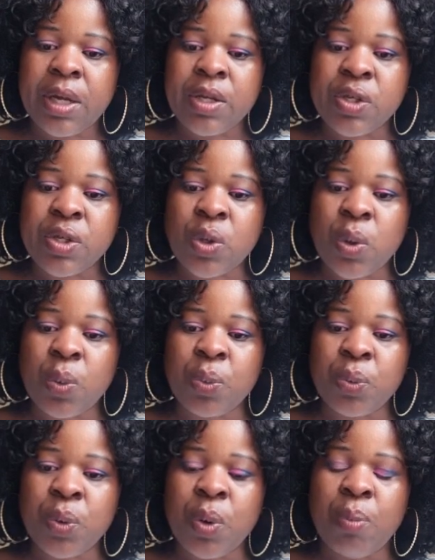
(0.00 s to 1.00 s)
so
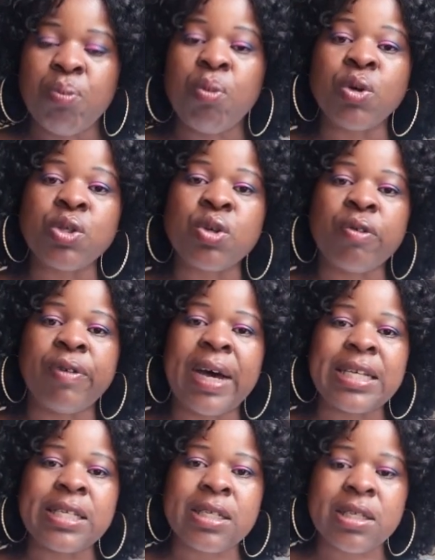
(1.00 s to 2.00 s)
most of
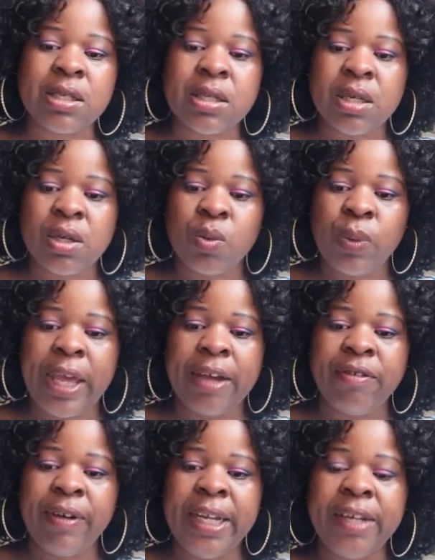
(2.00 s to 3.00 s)
us we
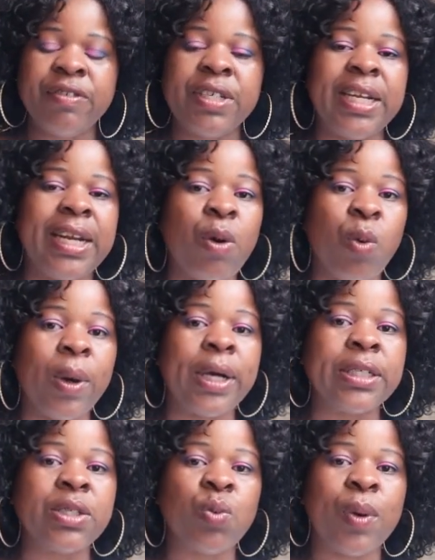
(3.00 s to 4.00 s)
have lived in a
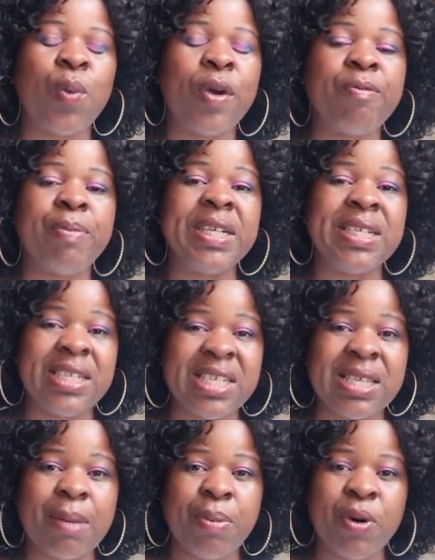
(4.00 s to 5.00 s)
world where we've been
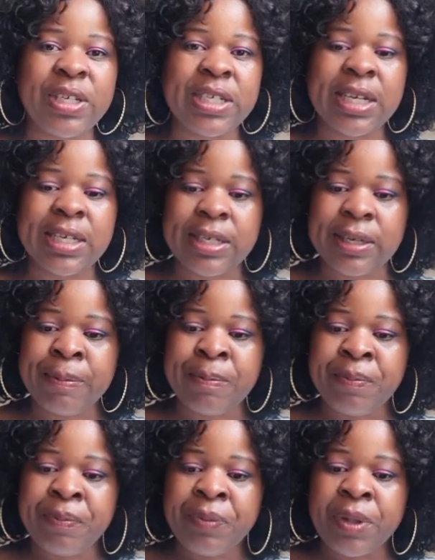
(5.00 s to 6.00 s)
disappointed
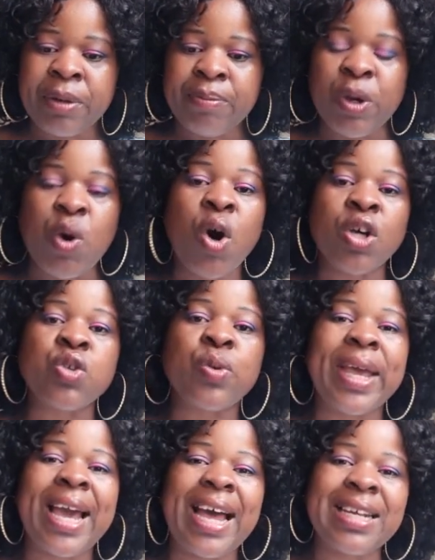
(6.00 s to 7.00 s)
because
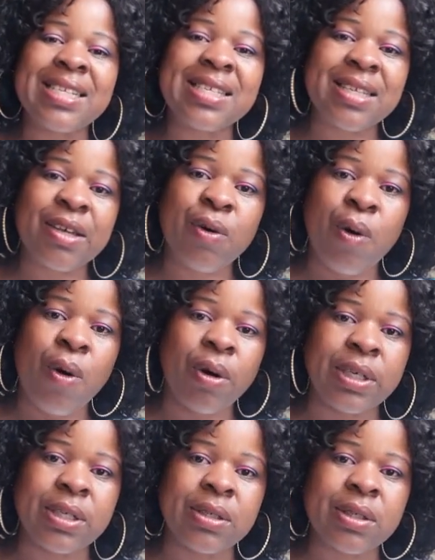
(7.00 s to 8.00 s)
we can't see
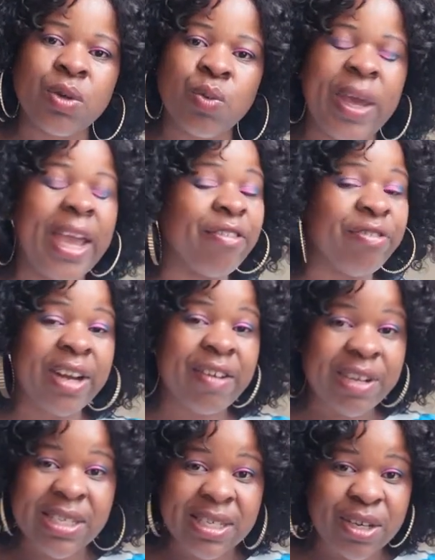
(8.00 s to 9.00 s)
god we have
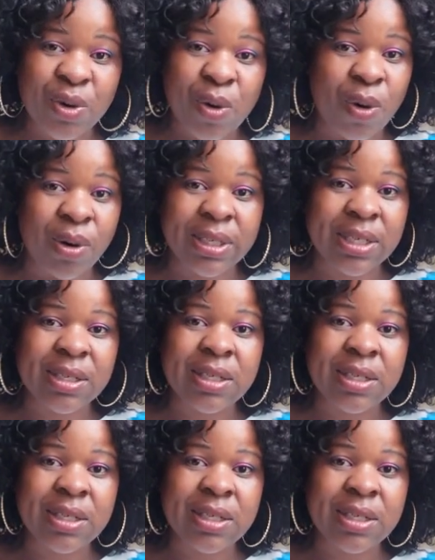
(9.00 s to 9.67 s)
never seen god